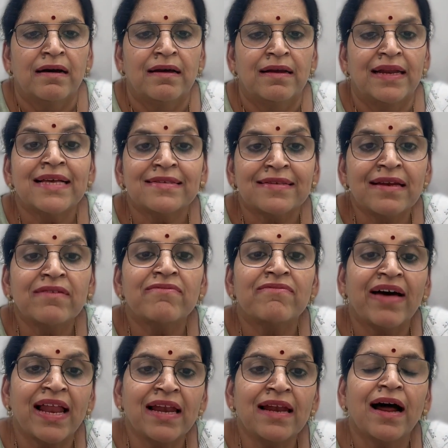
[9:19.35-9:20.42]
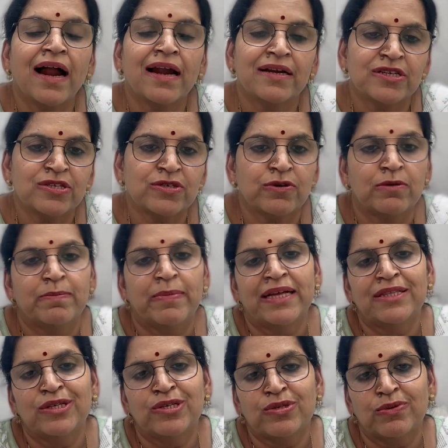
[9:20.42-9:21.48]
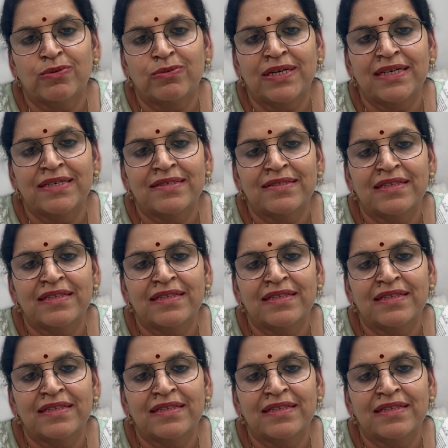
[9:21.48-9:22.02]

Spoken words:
lesson well understood by the students.